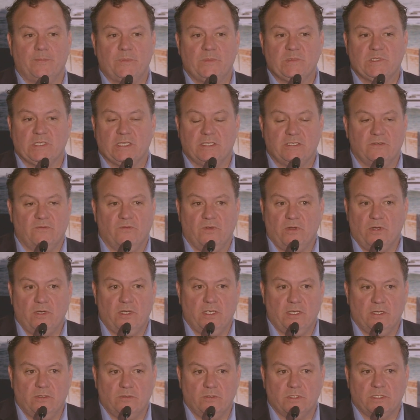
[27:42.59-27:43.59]
So that's a
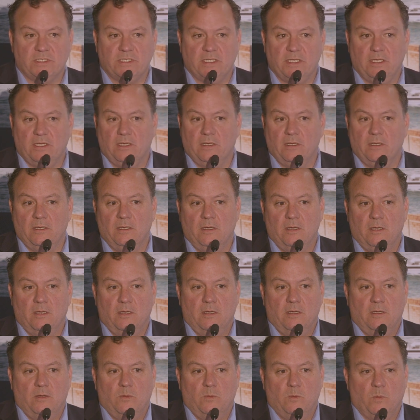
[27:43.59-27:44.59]
very interesting
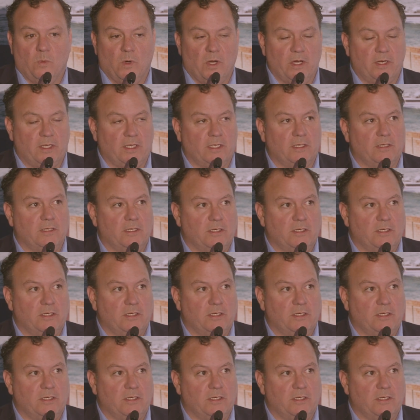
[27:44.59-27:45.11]
market.